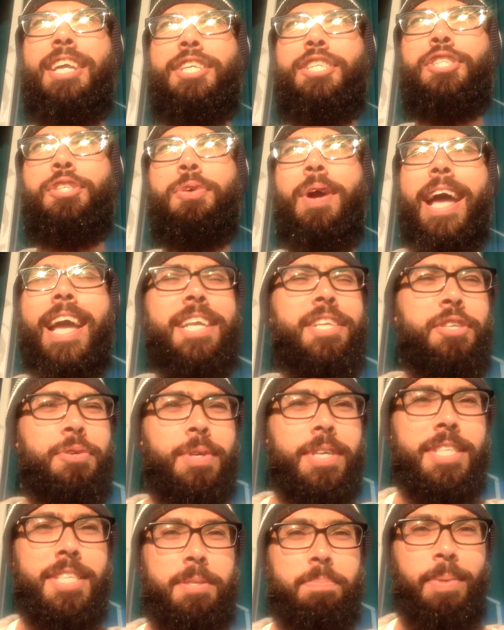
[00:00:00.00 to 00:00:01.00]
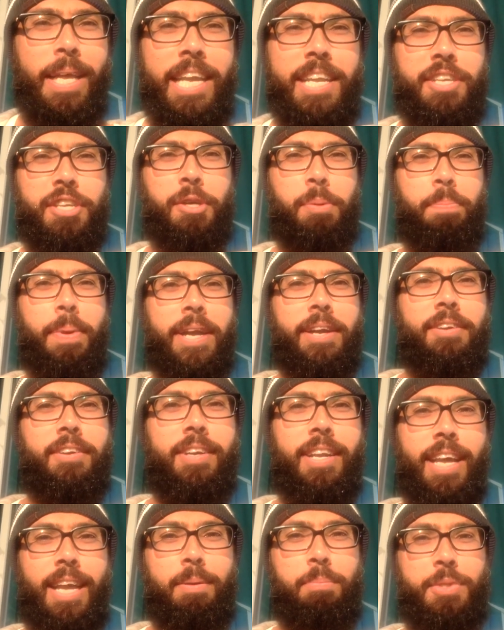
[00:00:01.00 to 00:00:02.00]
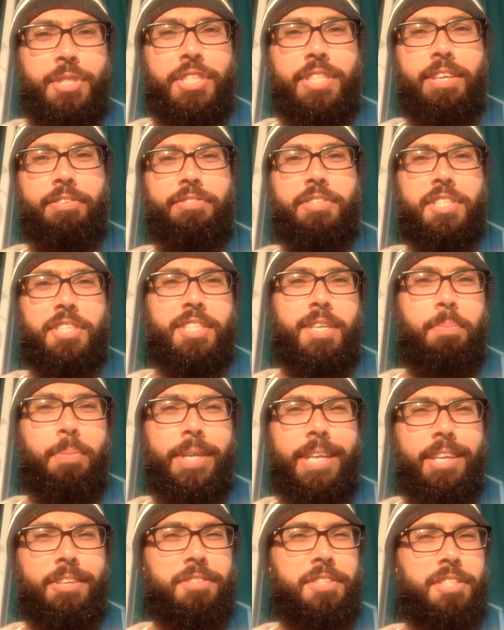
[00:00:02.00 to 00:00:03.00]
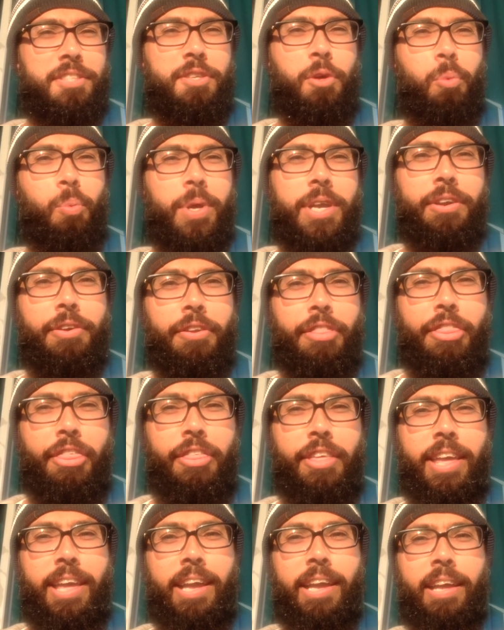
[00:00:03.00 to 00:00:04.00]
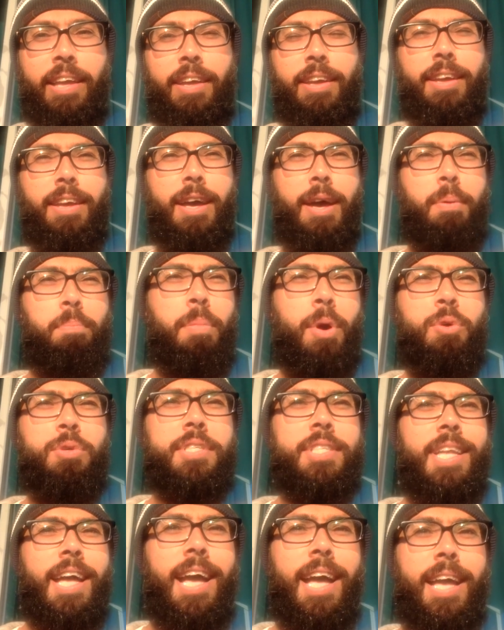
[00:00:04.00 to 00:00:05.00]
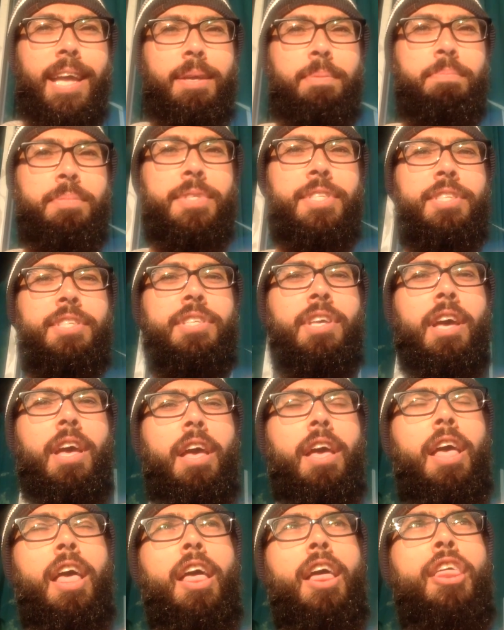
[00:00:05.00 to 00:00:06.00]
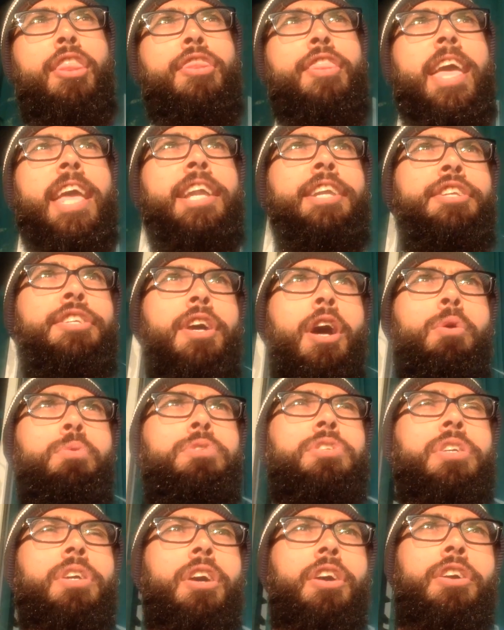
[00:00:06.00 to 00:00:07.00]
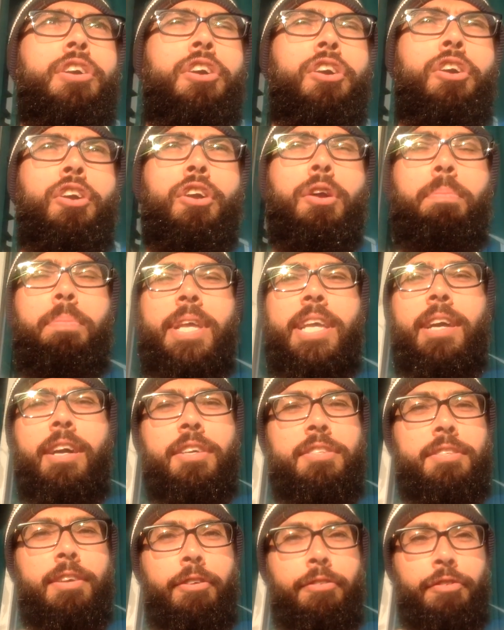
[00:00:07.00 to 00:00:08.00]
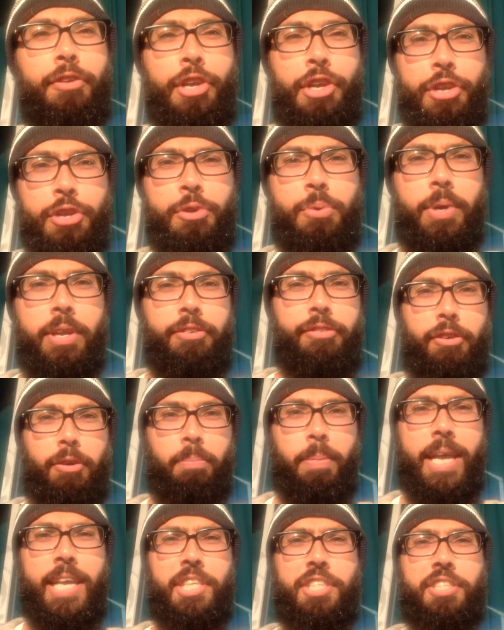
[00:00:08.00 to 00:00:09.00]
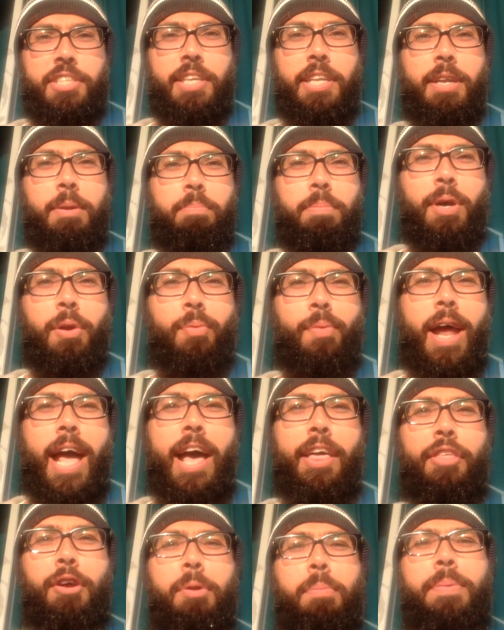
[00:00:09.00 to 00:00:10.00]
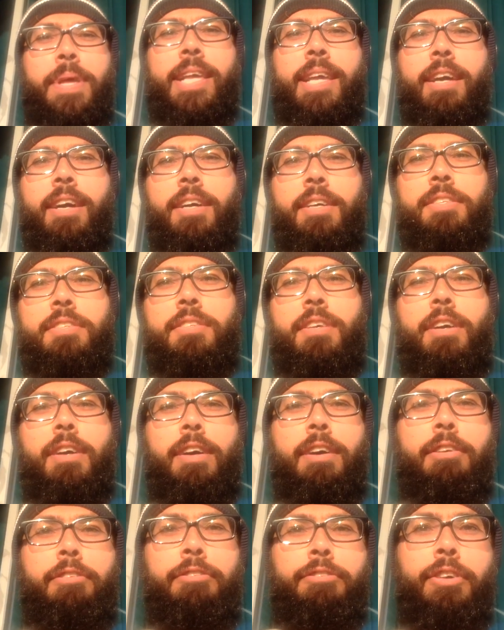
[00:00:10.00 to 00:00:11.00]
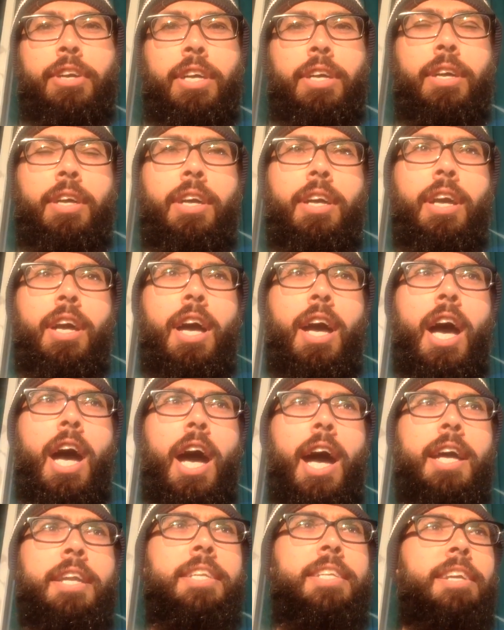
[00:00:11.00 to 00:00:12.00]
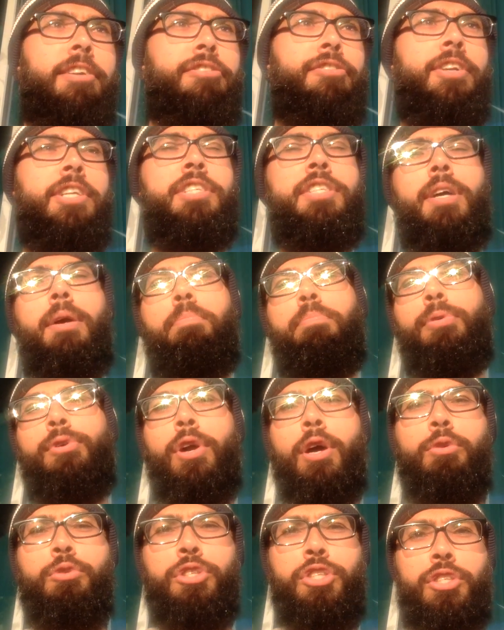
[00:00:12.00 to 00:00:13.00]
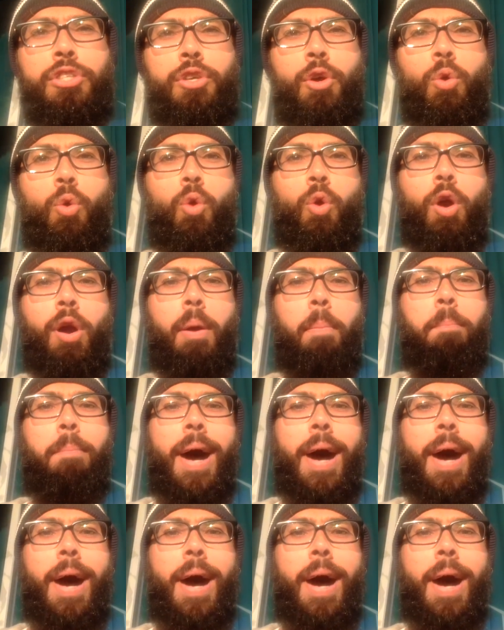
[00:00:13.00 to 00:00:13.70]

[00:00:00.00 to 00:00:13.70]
Trying to explain your paradigm shift to someone else is a weird thing. Most times, they don't occur because of new information, but rather because of a different approach or